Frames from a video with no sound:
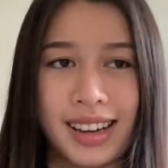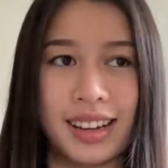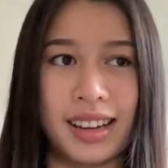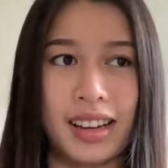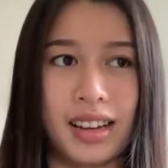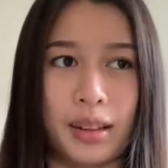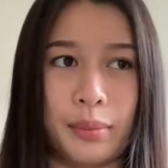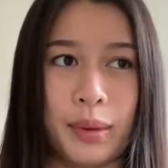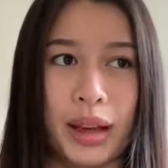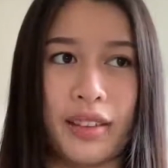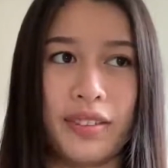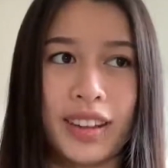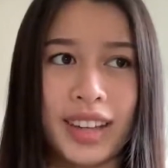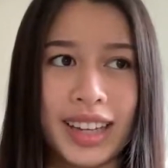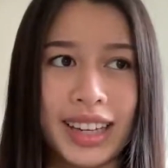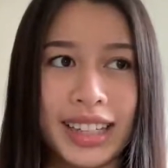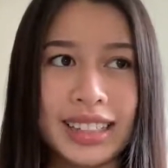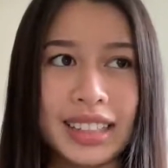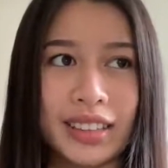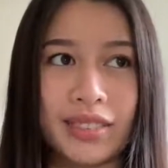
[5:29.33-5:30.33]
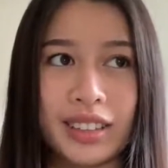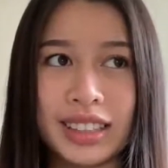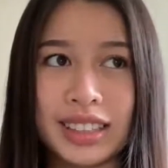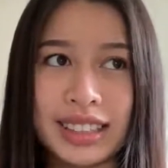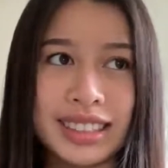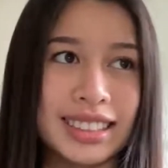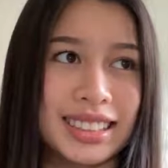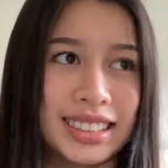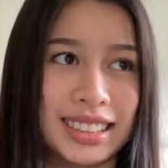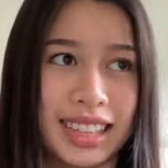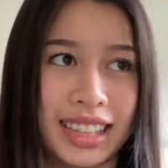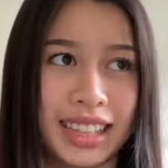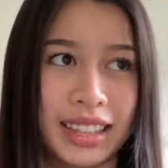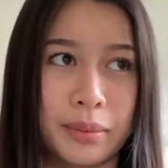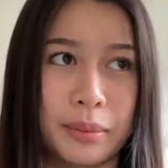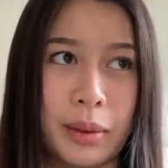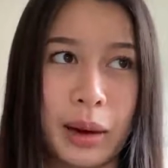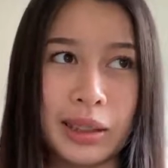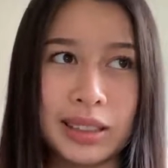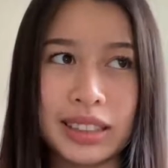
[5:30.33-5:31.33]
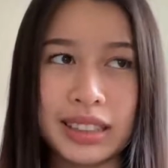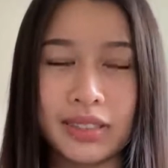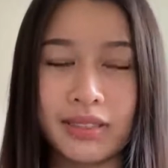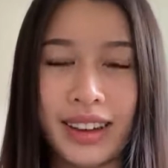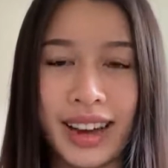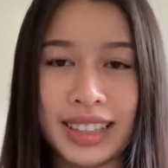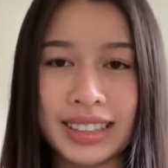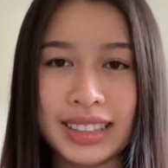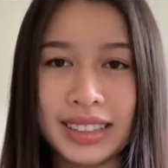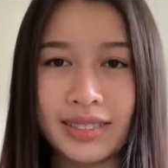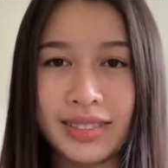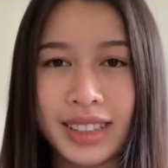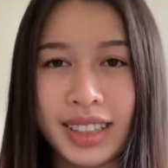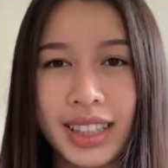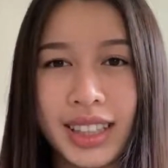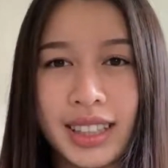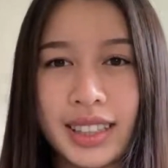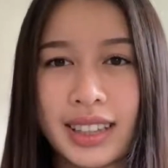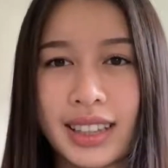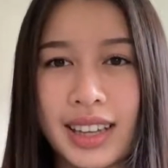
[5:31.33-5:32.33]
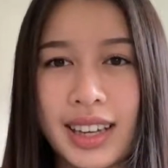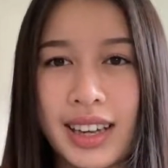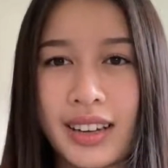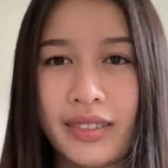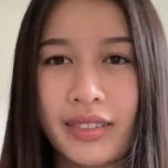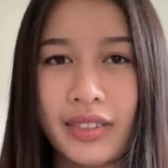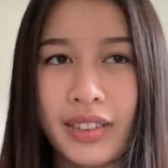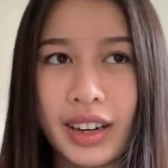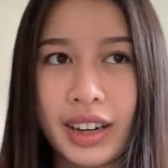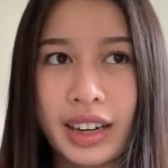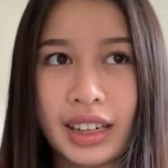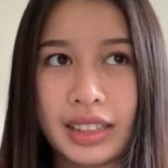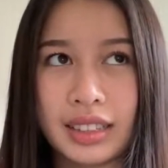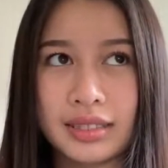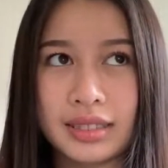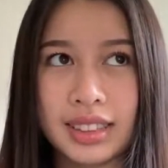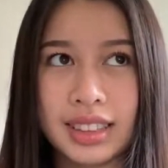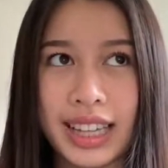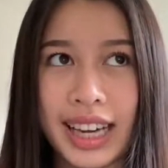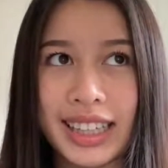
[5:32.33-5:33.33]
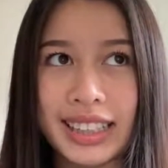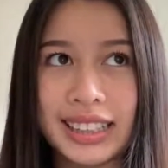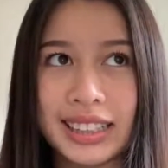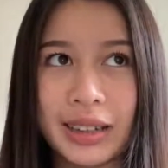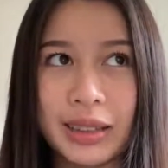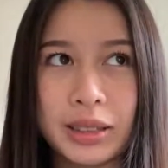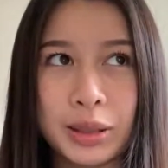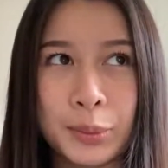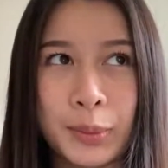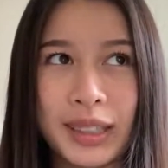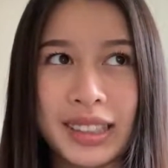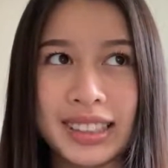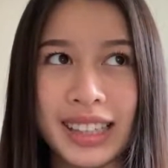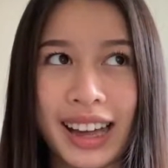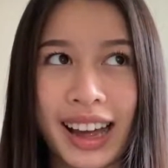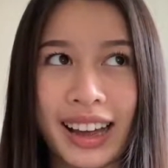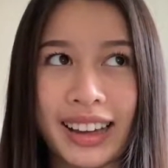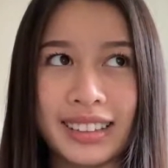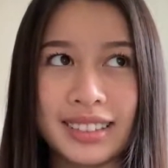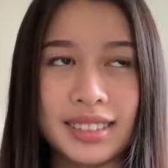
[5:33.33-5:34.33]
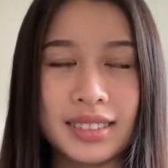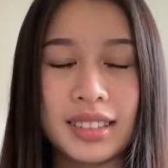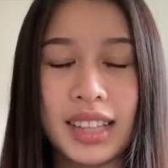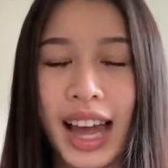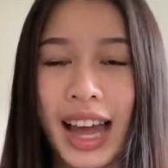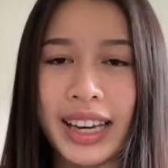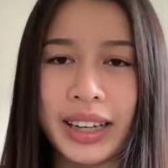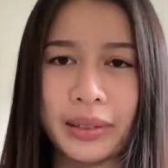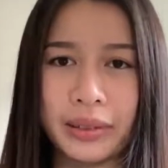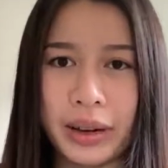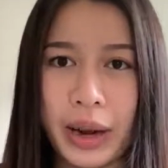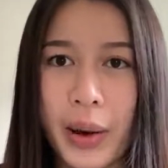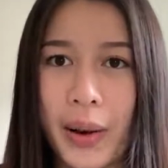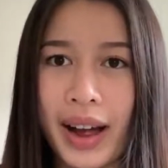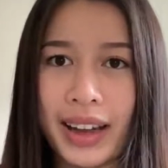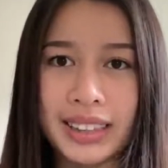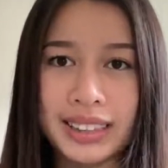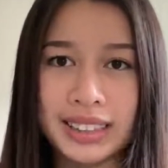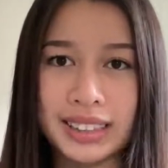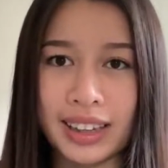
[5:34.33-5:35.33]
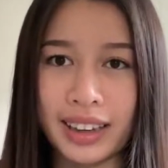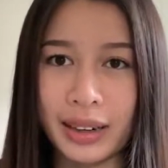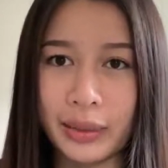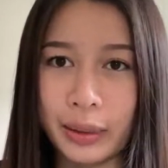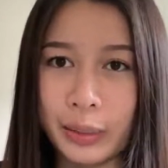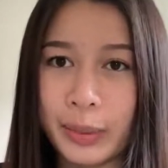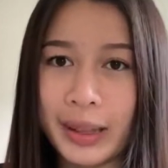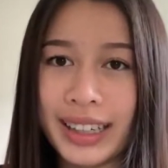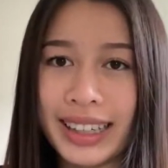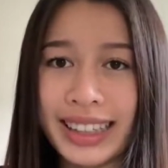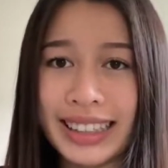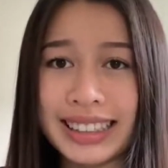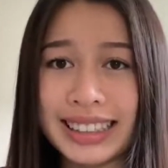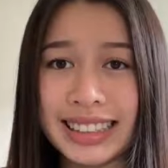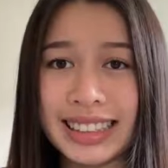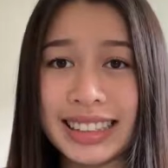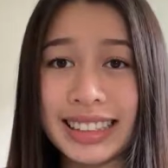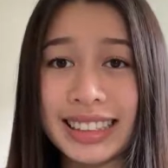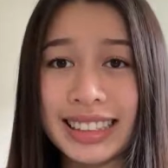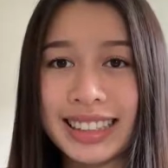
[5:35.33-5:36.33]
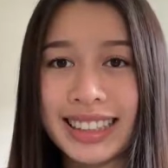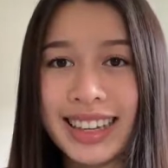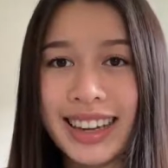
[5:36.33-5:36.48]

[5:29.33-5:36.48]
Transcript: Um, I feel like I definitely didn't study the most effectively for psych social because I I don't know I just thought it would be easy